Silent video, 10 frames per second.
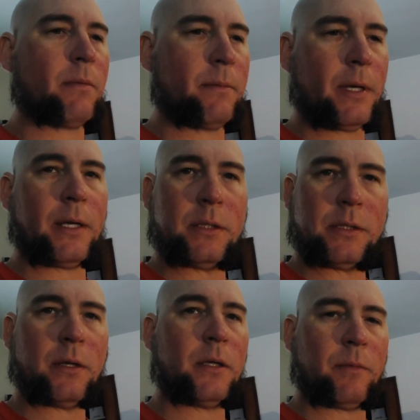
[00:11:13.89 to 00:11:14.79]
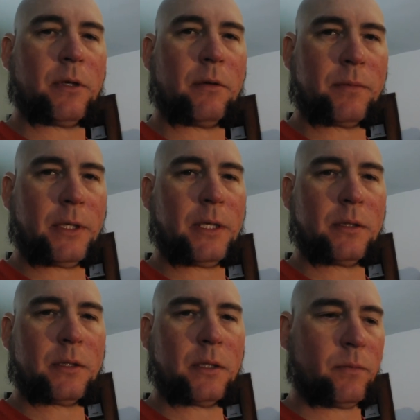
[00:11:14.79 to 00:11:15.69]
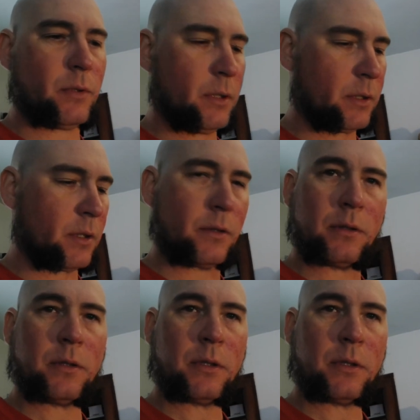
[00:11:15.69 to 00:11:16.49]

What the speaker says: buy a cherry tomato plant and put in the garden.